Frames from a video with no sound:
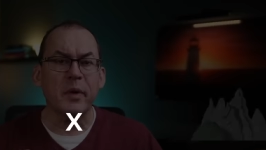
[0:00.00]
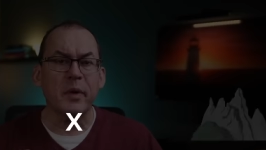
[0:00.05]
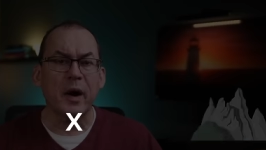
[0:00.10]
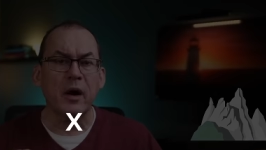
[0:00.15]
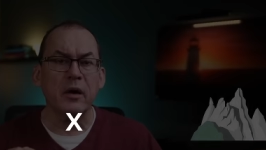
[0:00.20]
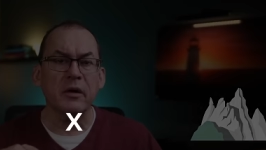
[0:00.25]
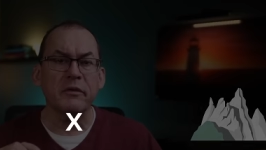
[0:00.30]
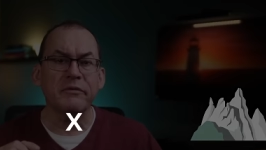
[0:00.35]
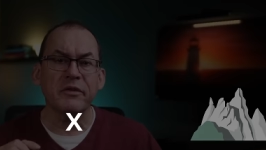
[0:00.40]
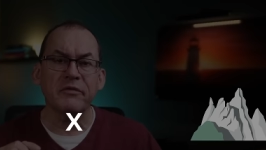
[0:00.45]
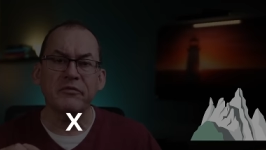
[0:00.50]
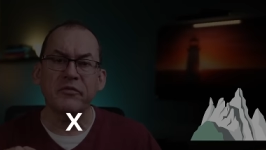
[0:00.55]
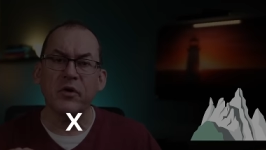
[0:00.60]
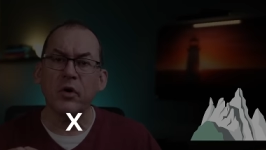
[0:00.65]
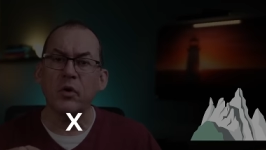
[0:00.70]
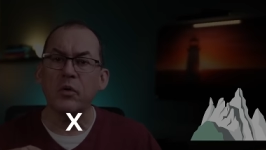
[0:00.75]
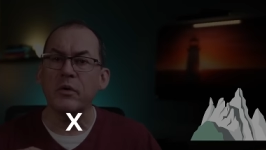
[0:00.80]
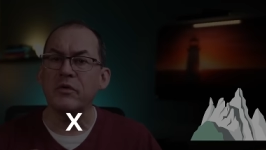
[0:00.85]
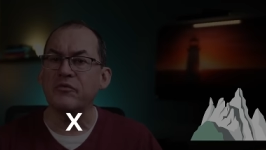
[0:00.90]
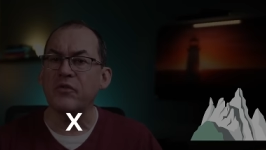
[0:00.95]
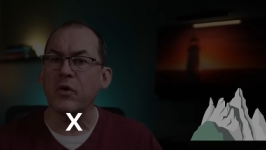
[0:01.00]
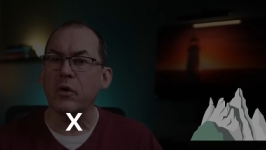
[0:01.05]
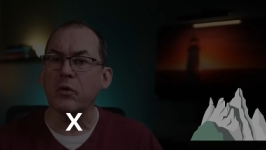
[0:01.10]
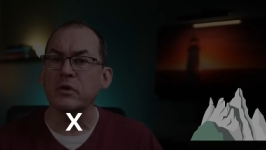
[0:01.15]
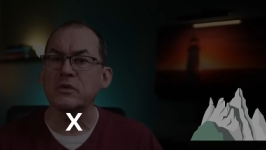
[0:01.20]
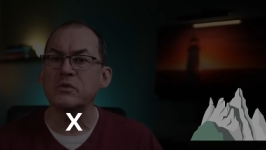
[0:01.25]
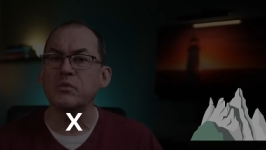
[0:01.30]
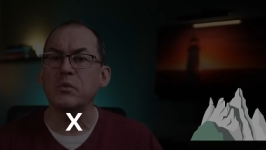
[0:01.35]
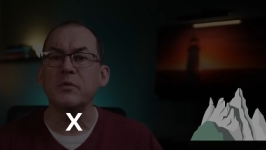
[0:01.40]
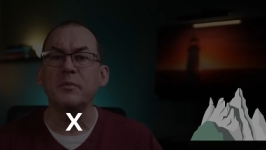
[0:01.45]
part of the photo in
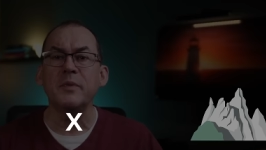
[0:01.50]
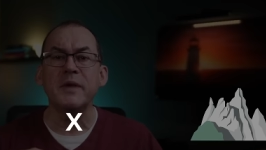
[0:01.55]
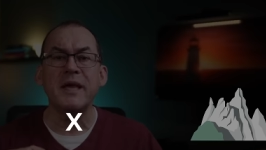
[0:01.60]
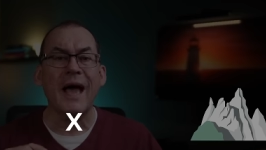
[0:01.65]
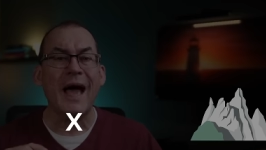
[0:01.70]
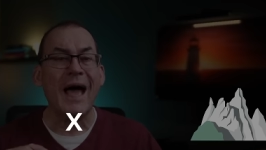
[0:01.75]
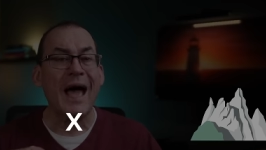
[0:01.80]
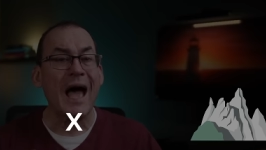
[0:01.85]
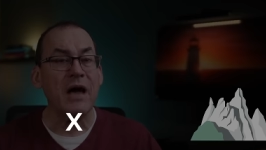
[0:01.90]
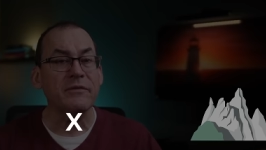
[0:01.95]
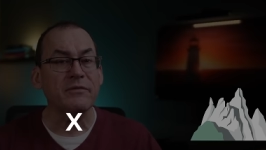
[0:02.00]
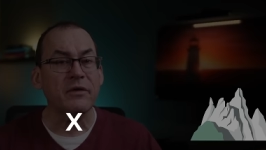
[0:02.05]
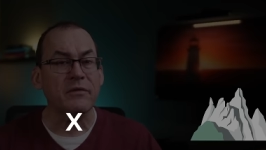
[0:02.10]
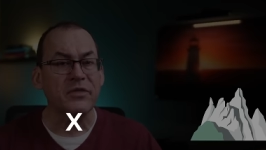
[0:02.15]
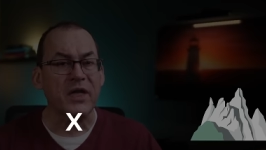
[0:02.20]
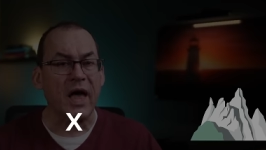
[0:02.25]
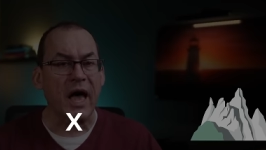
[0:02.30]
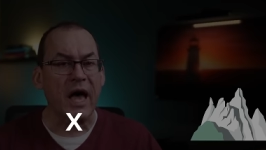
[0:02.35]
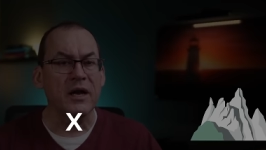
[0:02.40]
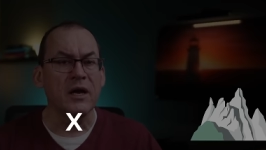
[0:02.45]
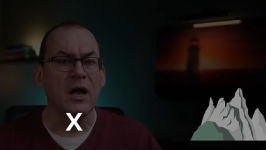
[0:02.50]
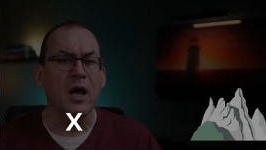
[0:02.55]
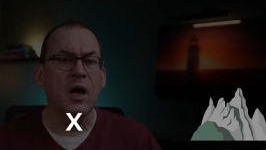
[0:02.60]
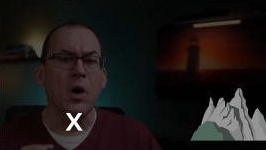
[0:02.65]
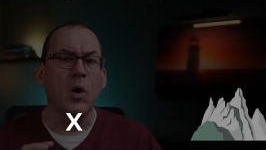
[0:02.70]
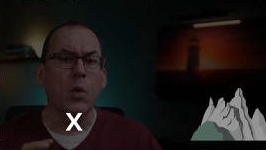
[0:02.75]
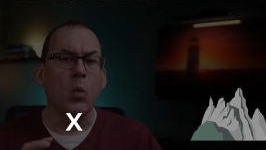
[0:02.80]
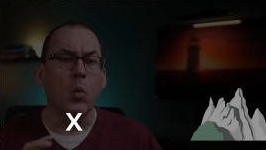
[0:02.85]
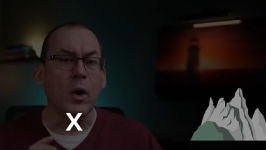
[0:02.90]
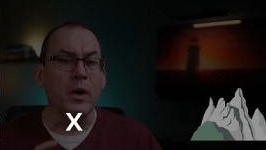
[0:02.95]
focus would be half of that,
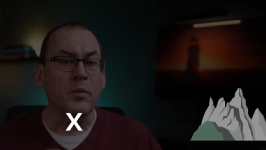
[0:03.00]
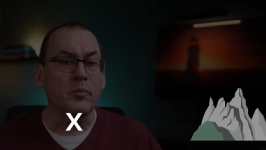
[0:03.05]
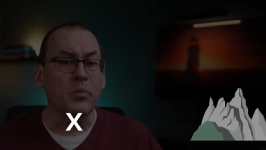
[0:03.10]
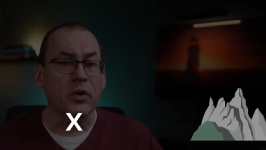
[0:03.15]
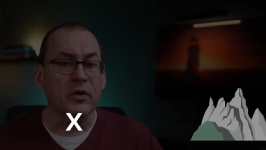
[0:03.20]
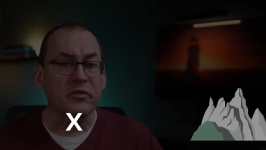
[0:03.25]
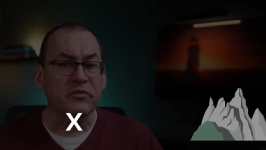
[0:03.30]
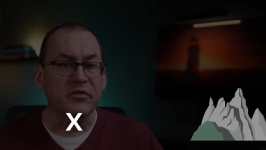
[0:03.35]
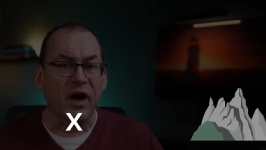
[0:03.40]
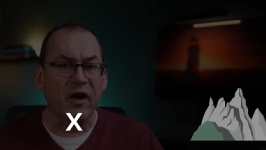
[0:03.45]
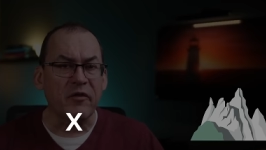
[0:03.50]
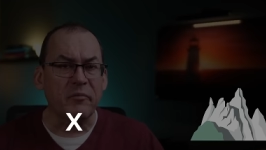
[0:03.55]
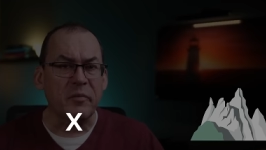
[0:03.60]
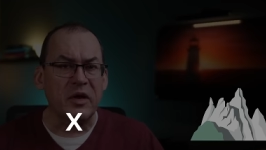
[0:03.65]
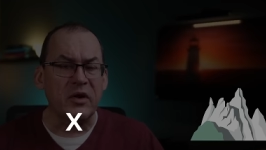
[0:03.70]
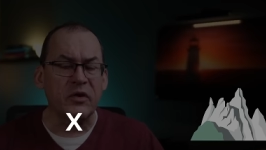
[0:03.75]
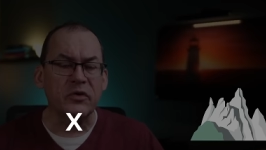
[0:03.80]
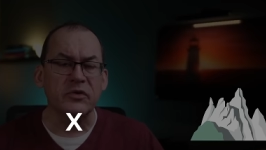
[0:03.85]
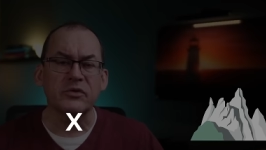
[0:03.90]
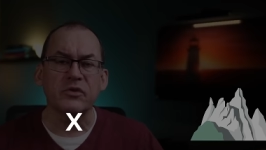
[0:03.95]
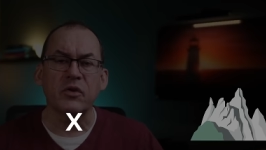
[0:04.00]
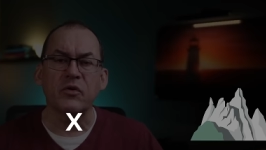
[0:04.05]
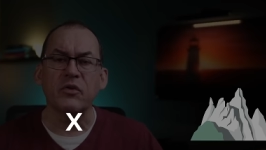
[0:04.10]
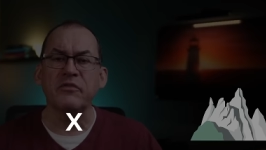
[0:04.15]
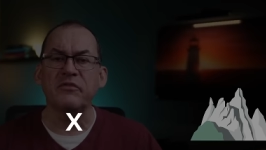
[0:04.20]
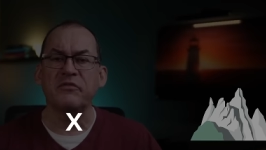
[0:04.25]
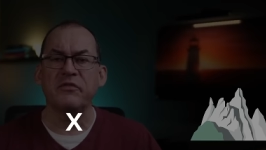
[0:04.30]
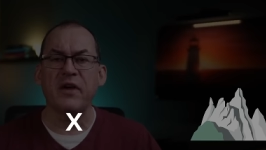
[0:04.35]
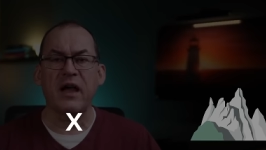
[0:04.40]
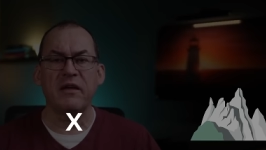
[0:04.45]
1.5 meters, or
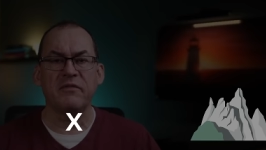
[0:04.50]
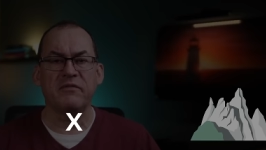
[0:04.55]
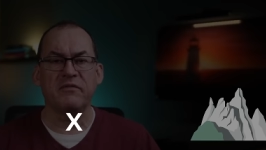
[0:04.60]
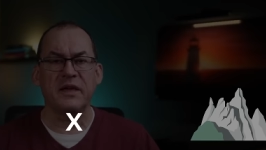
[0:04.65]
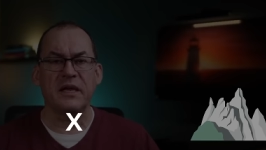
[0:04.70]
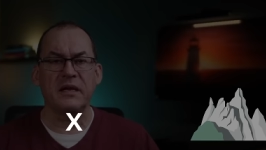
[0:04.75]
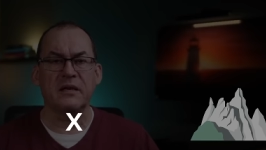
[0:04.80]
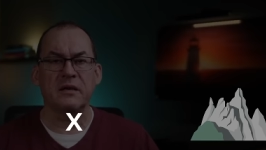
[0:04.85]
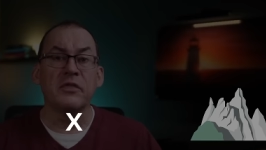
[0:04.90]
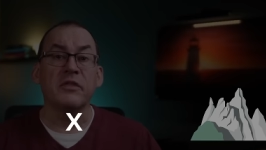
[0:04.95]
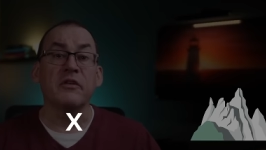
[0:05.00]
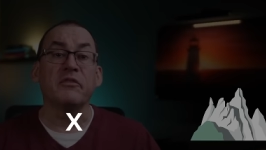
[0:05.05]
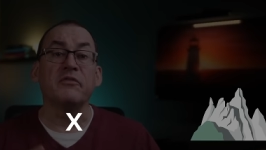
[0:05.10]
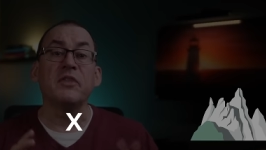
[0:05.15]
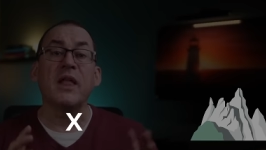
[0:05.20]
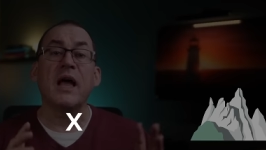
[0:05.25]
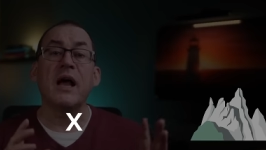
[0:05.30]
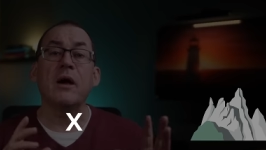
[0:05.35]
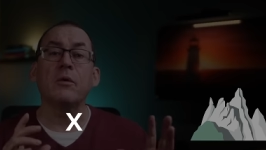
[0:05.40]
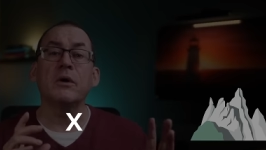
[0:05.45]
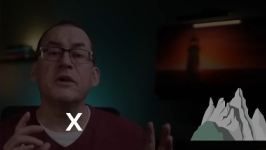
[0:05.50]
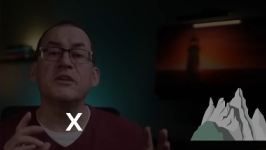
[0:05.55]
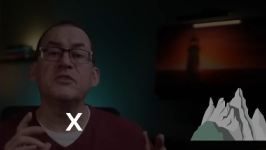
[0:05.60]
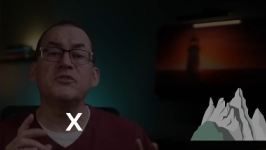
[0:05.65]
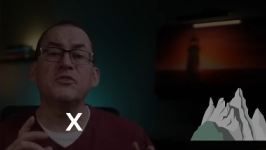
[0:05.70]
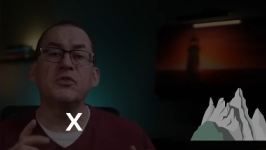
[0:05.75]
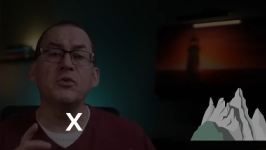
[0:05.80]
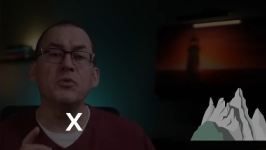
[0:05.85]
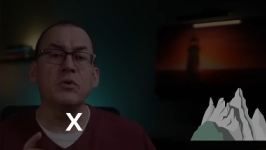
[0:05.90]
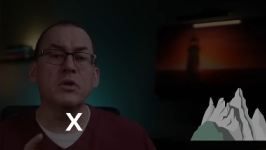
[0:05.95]
5 feet. The flower is
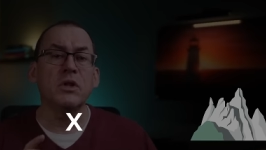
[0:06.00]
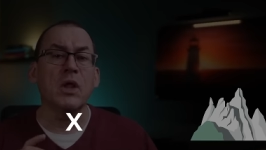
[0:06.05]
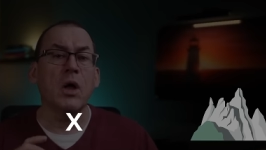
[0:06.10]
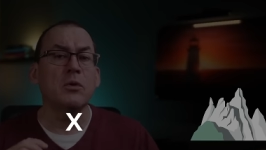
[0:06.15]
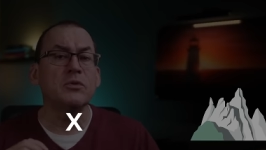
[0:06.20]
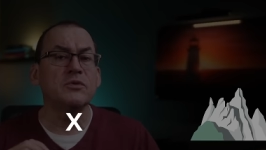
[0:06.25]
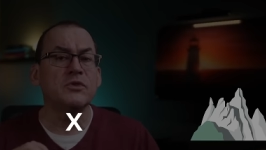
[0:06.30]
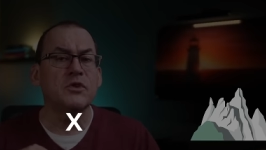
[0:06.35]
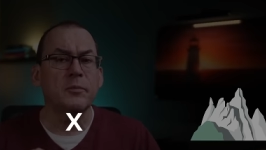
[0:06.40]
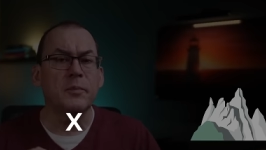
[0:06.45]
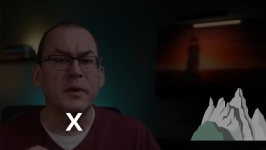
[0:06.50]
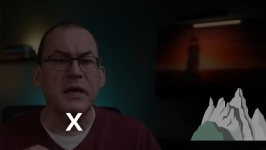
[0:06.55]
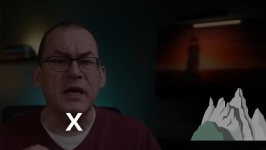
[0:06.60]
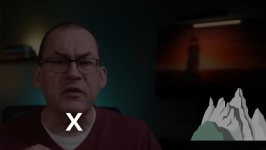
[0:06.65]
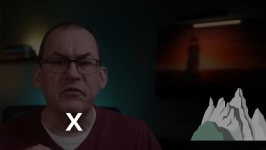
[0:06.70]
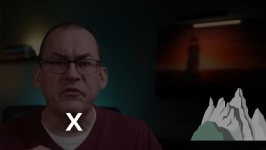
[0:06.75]
too close to be